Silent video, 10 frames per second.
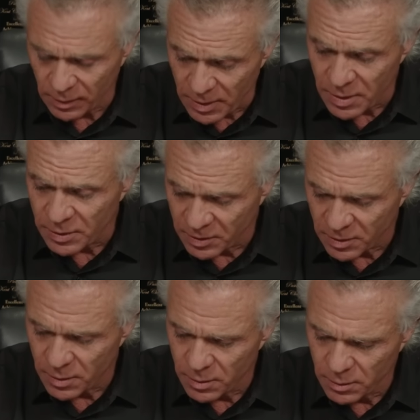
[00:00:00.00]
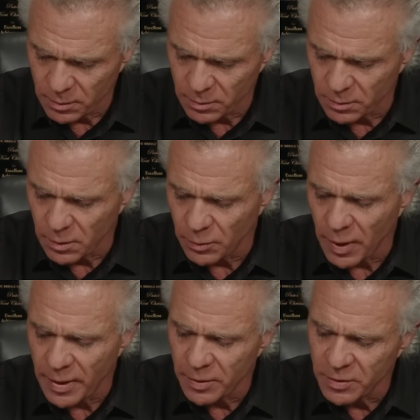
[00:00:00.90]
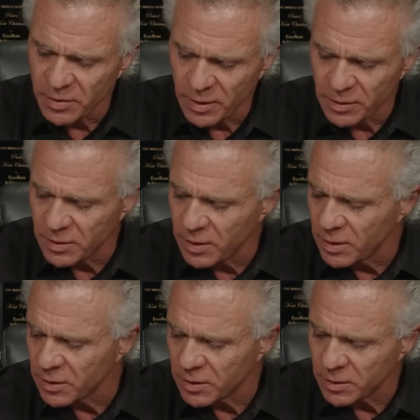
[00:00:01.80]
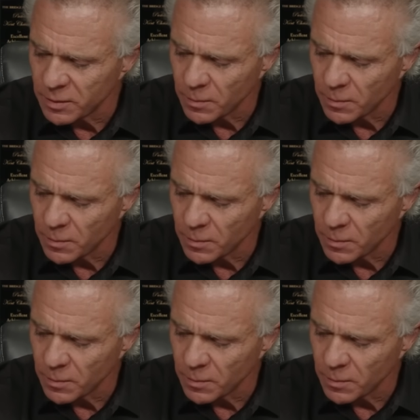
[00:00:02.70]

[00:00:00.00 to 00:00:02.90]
least, the writer says this